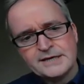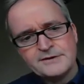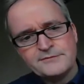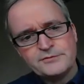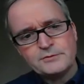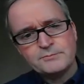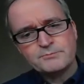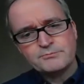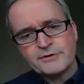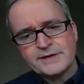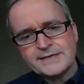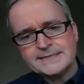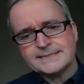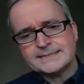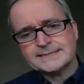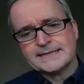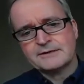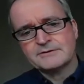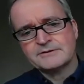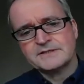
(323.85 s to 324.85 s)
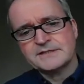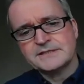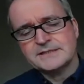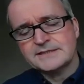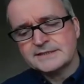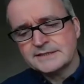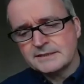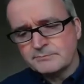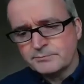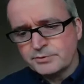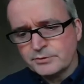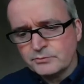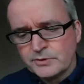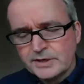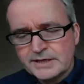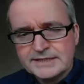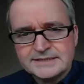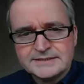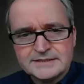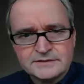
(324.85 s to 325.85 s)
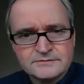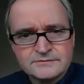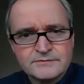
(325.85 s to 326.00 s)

And if you break it down to these simple ways,